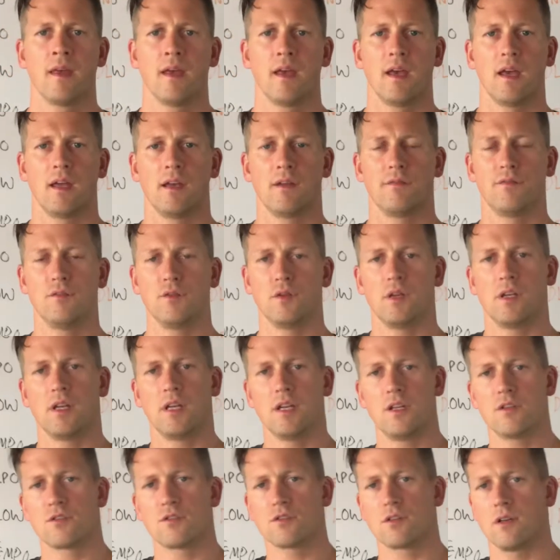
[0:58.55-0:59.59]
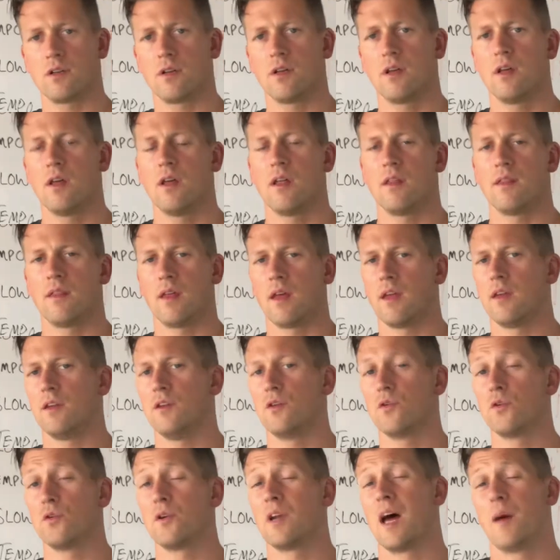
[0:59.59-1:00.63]
and if you get injured, then
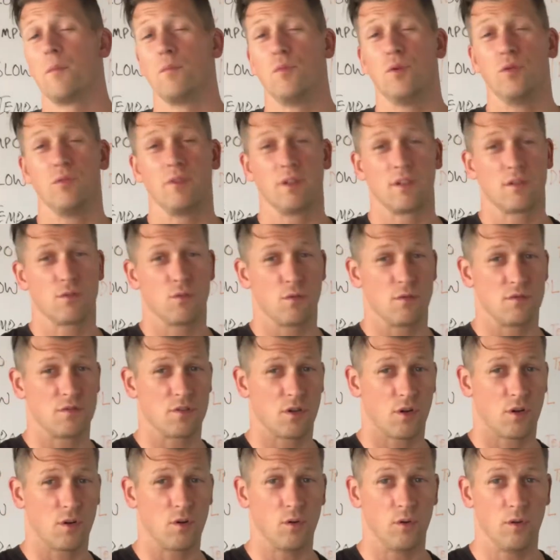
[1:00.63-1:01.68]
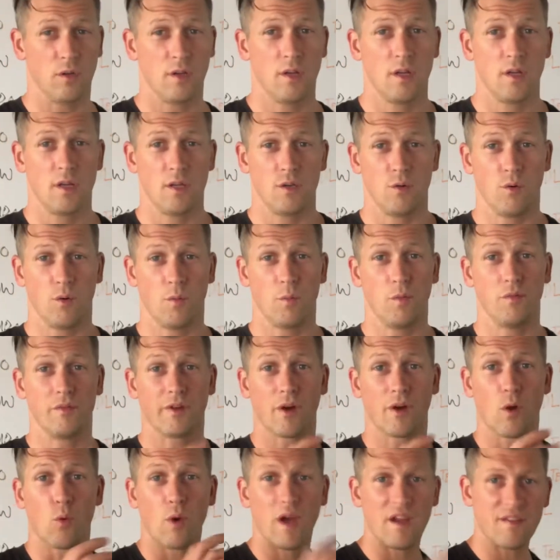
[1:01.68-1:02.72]
you're not moving towards your goal. You are moving
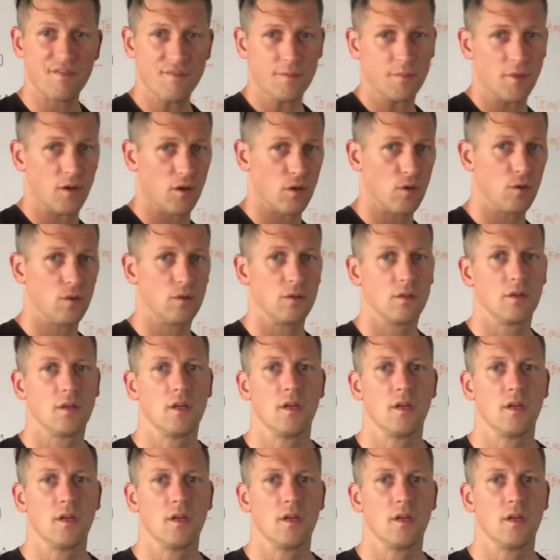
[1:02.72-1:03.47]
away from your goal.